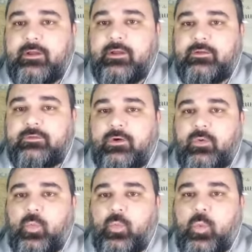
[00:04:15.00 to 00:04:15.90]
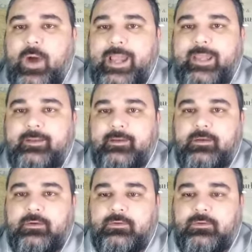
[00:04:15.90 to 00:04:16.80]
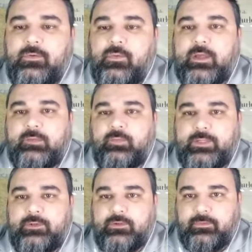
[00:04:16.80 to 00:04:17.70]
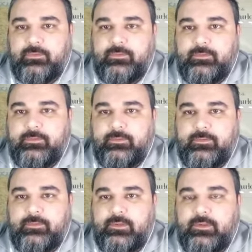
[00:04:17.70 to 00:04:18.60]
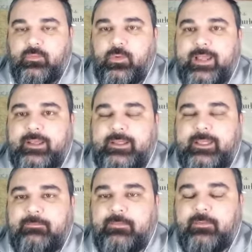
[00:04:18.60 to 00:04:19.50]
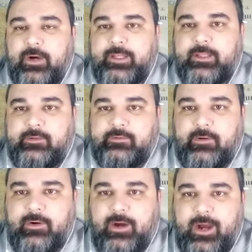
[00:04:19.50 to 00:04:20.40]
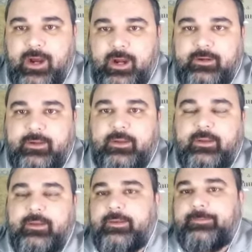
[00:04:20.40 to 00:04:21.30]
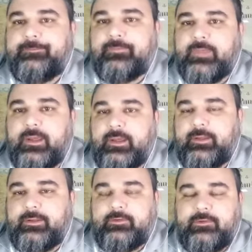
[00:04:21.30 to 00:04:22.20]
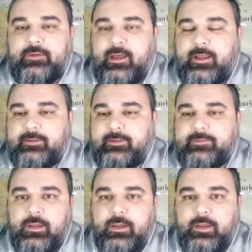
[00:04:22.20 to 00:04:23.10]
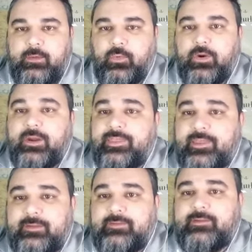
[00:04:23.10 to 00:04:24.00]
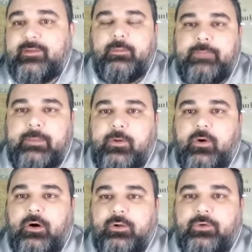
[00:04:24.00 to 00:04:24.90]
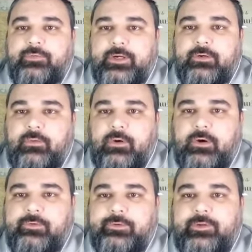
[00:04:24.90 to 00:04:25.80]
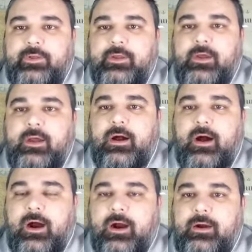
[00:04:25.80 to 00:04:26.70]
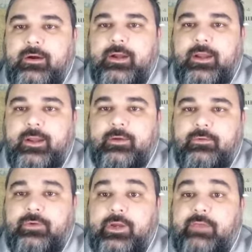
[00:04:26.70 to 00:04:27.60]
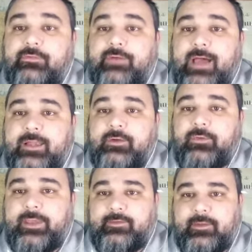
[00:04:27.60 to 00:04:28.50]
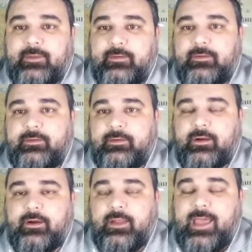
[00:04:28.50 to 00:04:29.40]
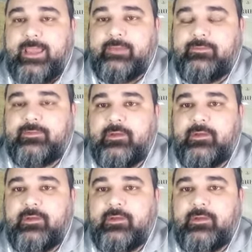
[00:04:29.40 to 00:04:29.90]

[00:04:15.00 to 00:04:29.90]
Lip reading: So why do what we do? Why keep working so hard? It's not worth it. People all over the world are reevaluating their lives